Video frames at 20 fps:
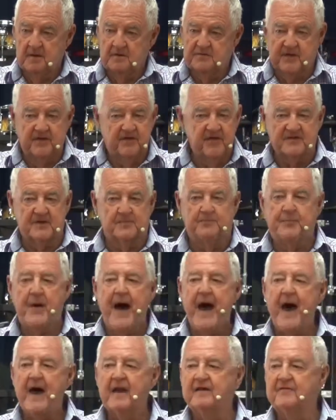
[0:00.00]
See, there's a
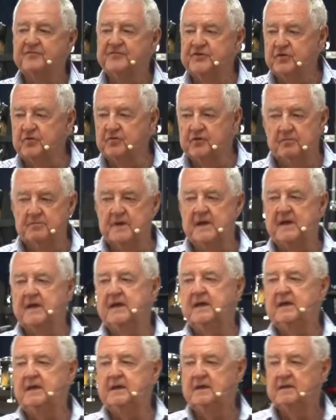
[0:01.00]
part of you and
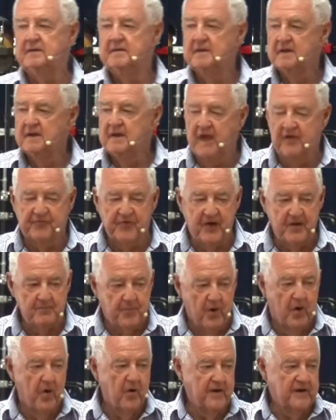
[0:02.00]
me, if we're
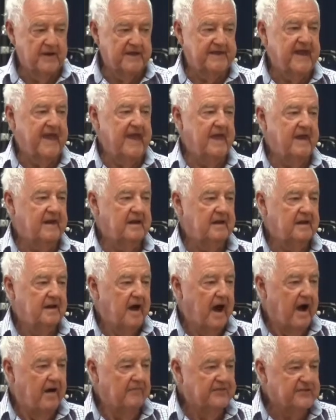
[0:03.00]
born again
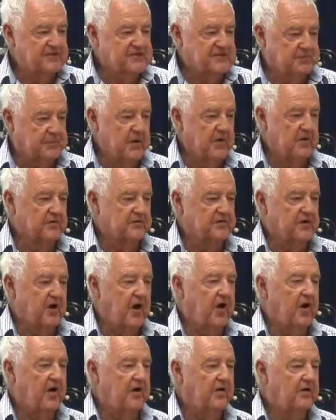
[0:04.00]
of the Spirit of
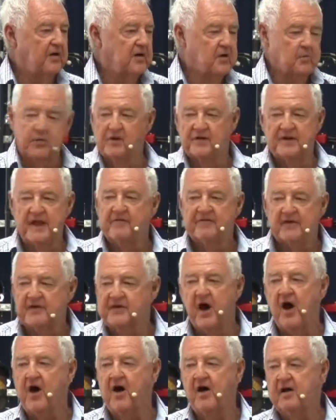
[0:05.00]
God, will never
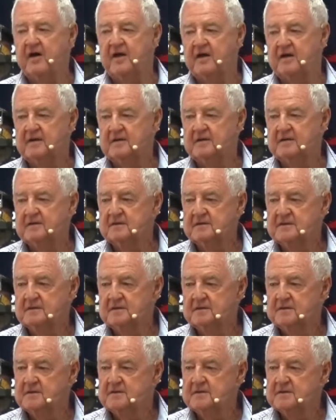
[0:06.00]
die.
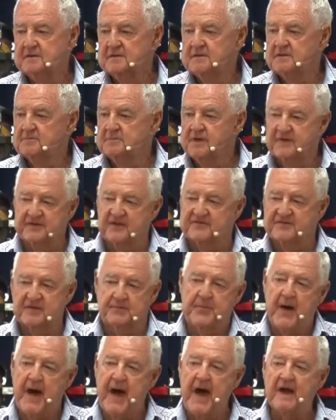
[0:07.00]
But there's
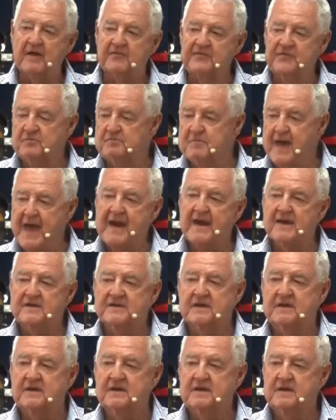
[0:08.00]
a part of
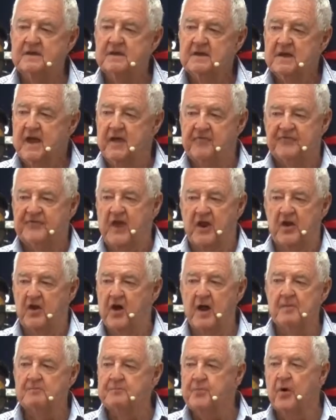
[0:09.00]
humanity, if they're
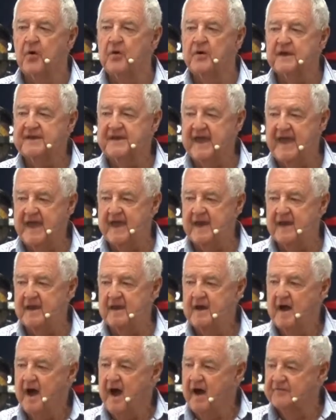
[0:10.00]
not born
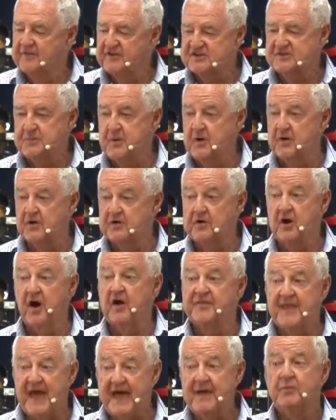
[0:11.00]
again of the Spirit of
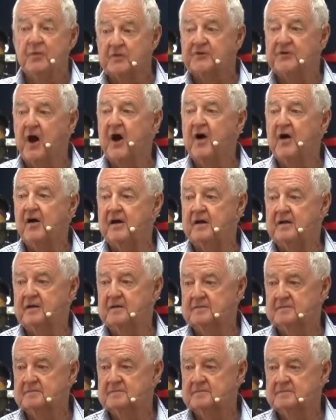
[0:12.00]
God, they will die.